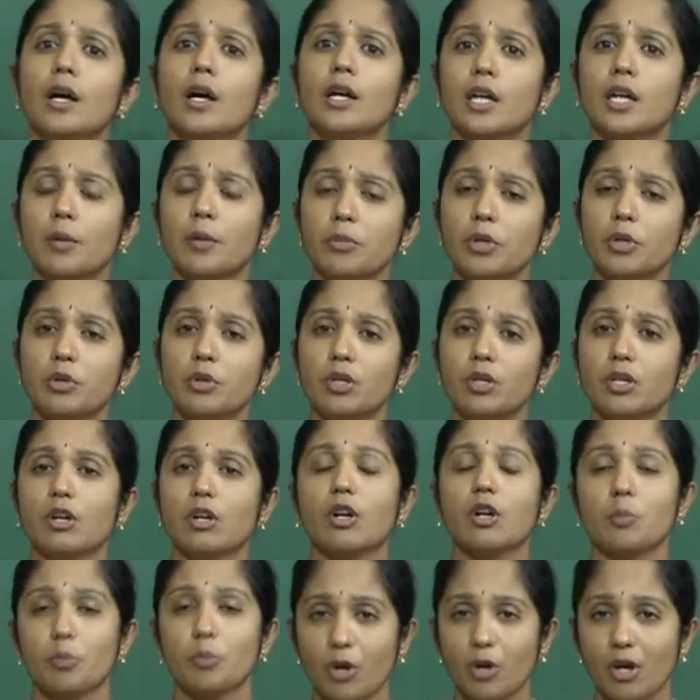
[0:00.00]
computer or
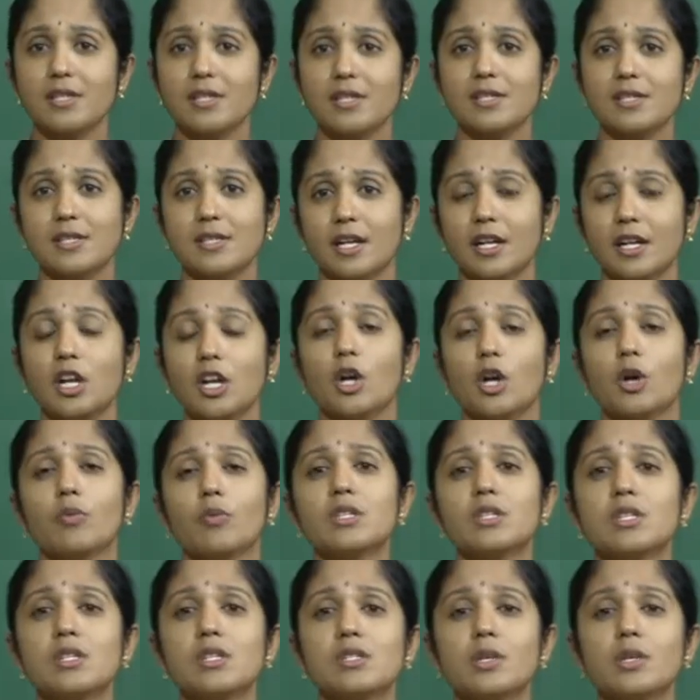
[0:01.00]
a processor
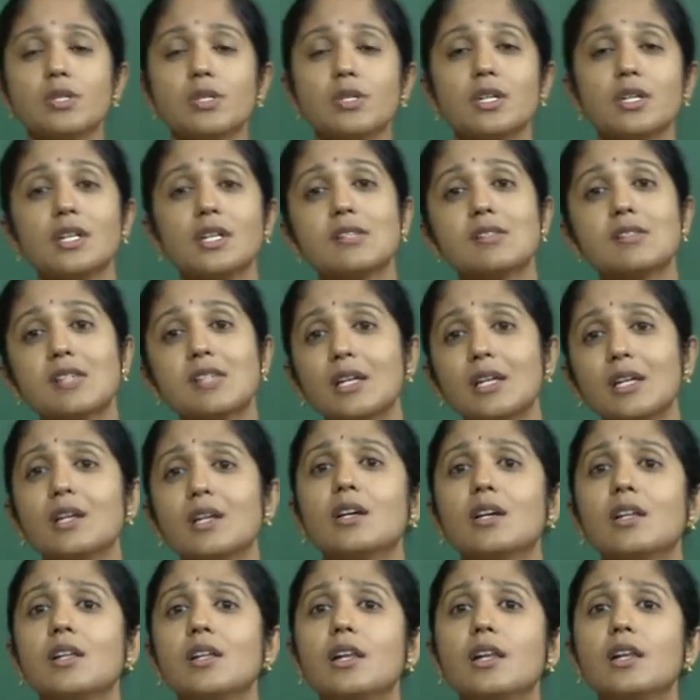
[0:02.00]
which is using a
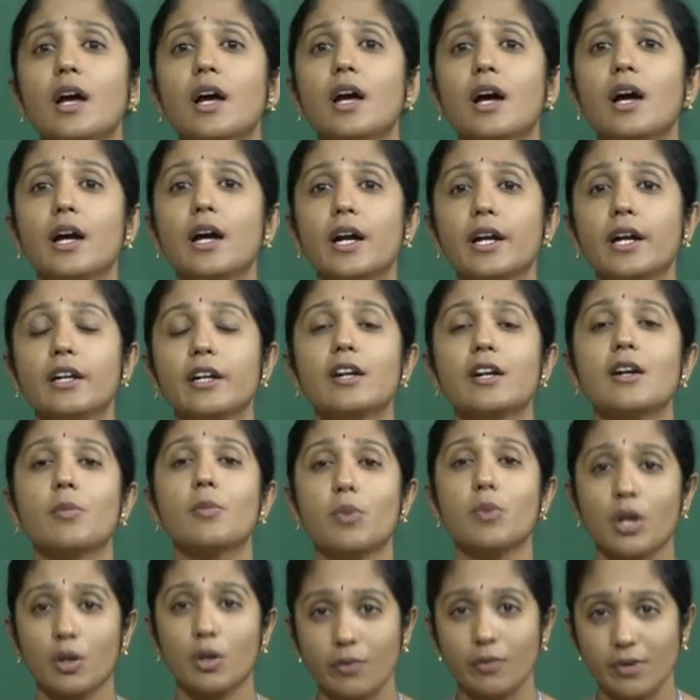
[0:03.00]
single
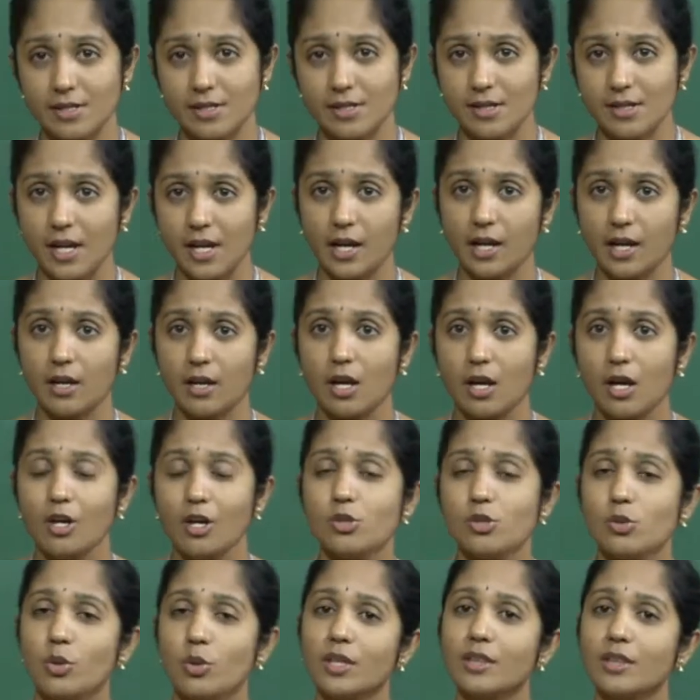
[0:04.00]
interrupt request line,
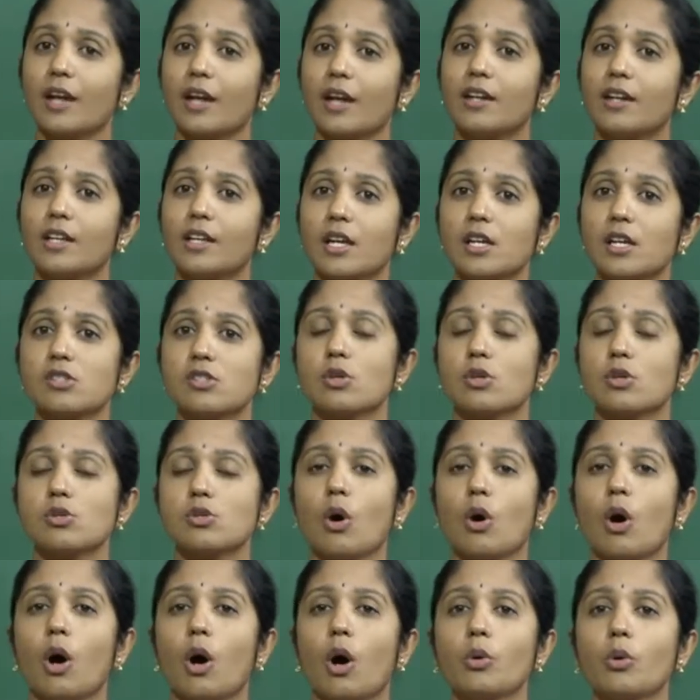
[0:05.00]
so in that case,
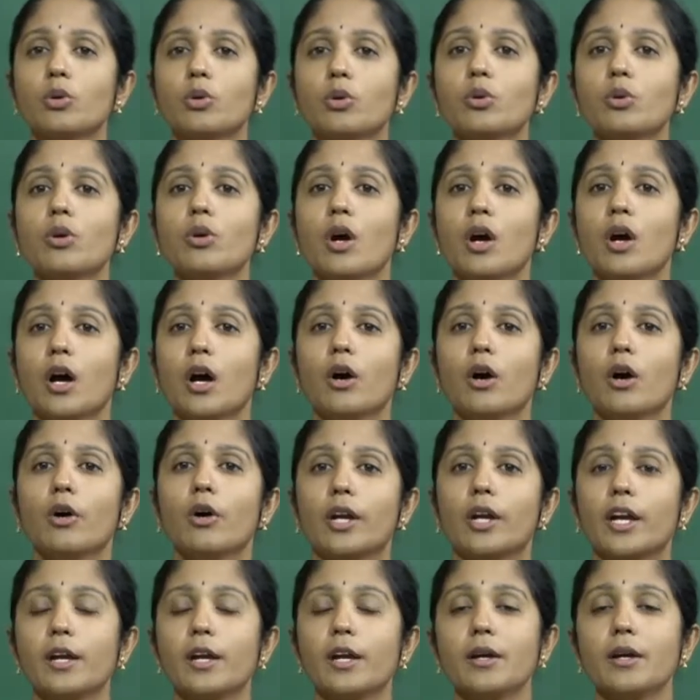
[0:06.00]
so how to,
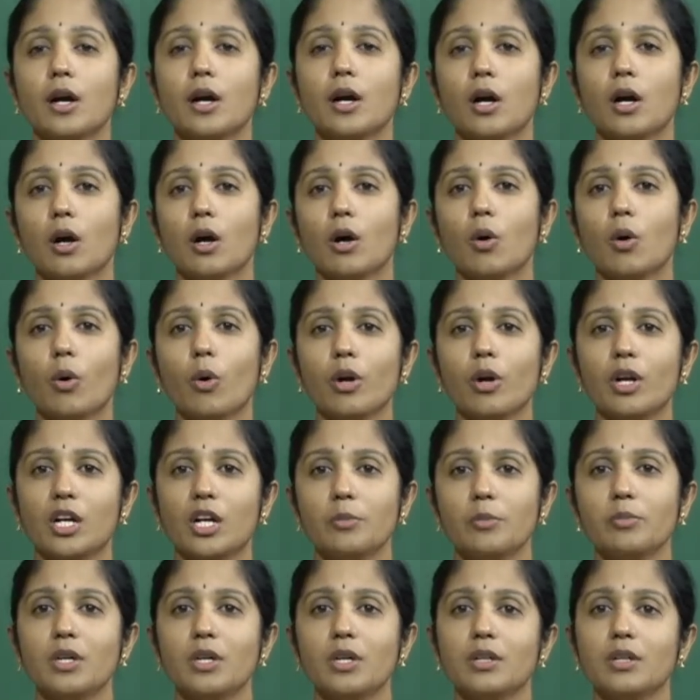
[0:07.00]
okay,
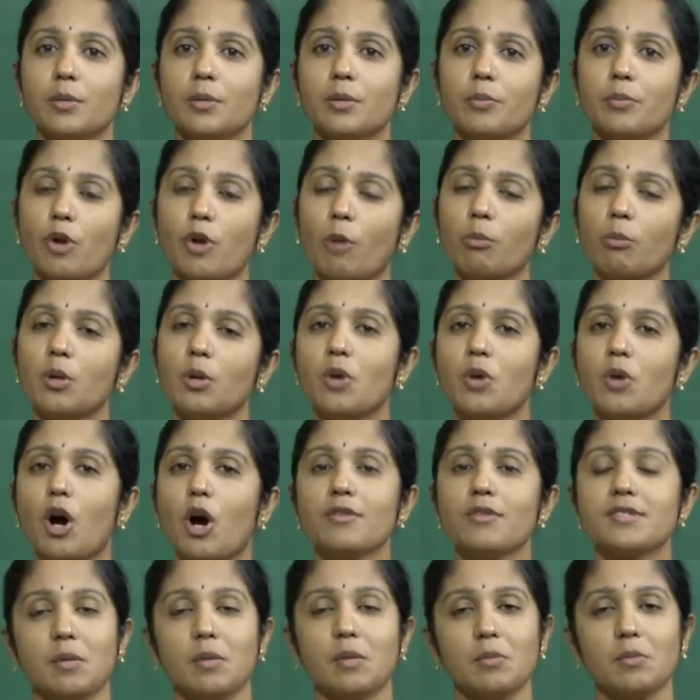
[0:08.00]
overcome the problem
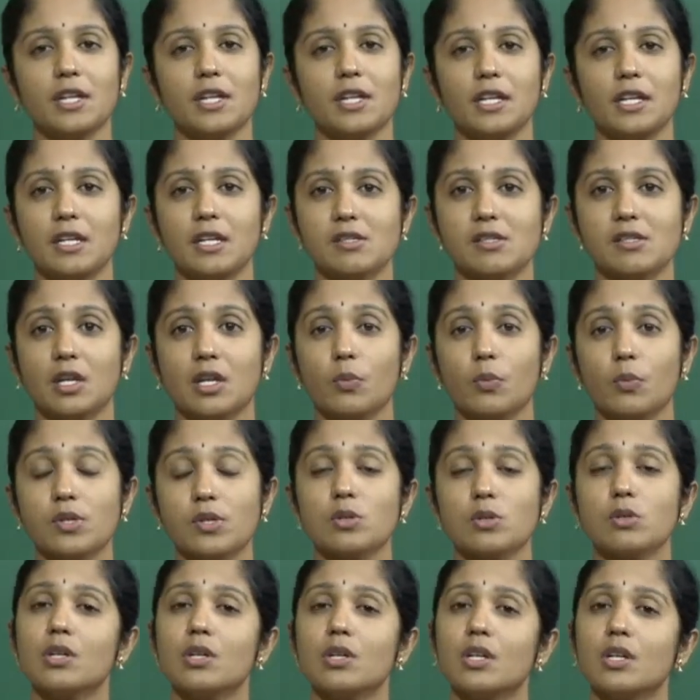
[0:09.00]
of simultaneous
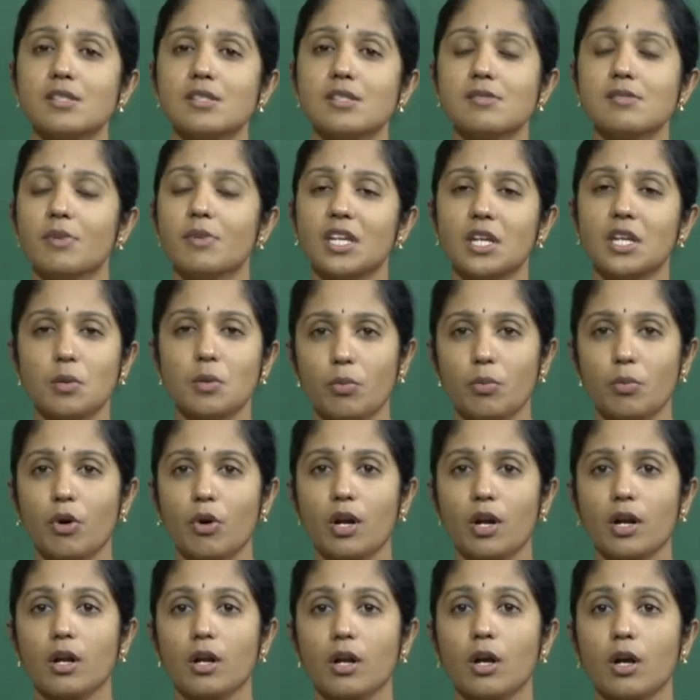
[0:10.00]
request. So that is very
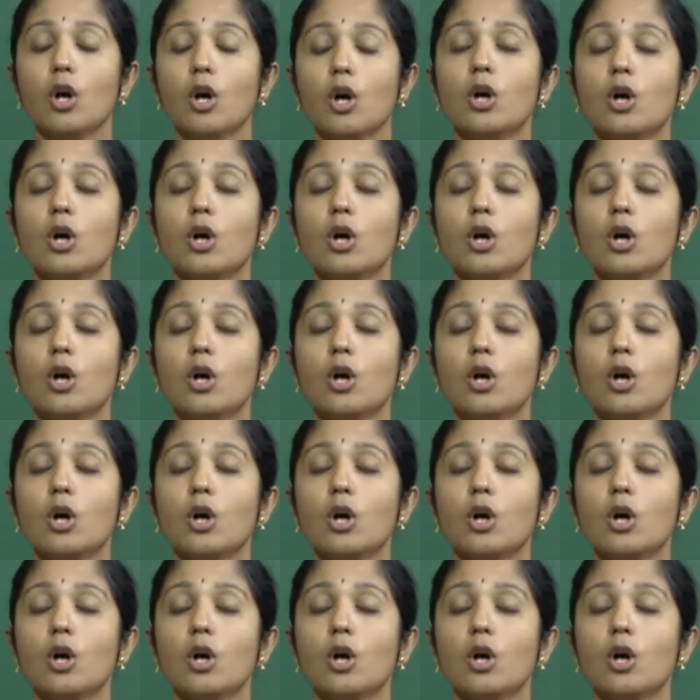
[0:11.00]
important.